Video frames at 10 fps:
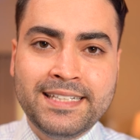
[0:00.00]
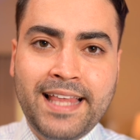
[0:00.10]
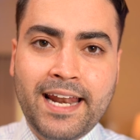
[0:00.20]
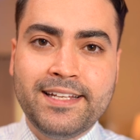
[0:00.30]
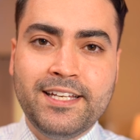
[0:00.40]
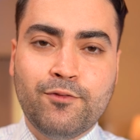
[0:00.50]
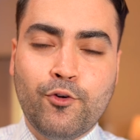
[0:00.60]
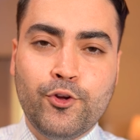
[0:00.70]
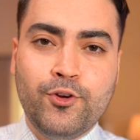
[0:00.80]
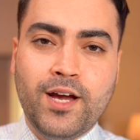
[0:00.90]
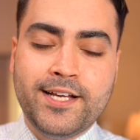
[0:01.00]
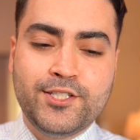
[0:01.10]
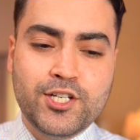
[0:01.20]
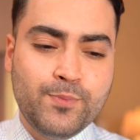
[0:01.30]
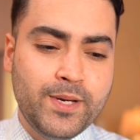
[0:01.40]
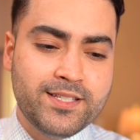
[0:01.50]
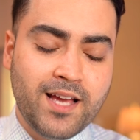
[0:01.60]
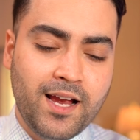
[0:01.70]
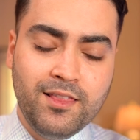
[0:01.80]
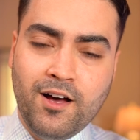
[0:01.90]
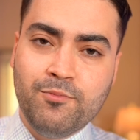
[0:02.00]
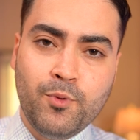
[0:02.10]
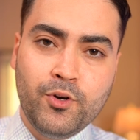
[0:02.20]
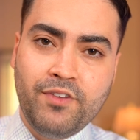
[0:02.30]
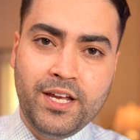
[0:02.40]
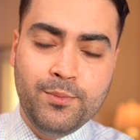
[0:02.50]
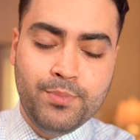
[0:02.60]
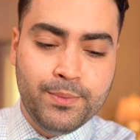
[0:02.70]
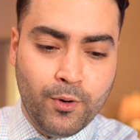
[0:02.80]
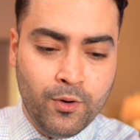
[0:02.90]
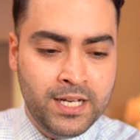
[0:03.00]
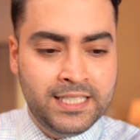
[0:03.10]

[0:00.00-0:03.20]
that I did for you guys just because I love motivating people,